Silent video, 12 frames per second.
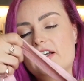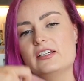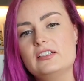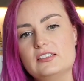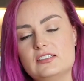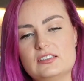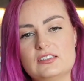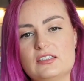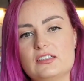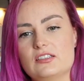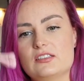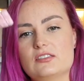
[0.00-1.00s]
Ooh.
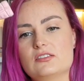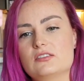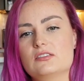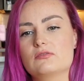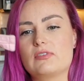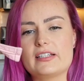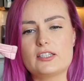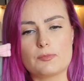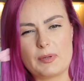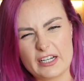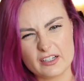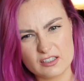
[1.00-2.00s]
right? They're
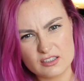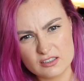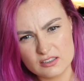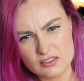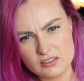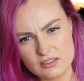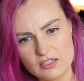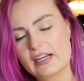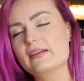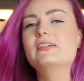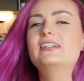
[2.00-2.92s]
pink. Yeah. Okay.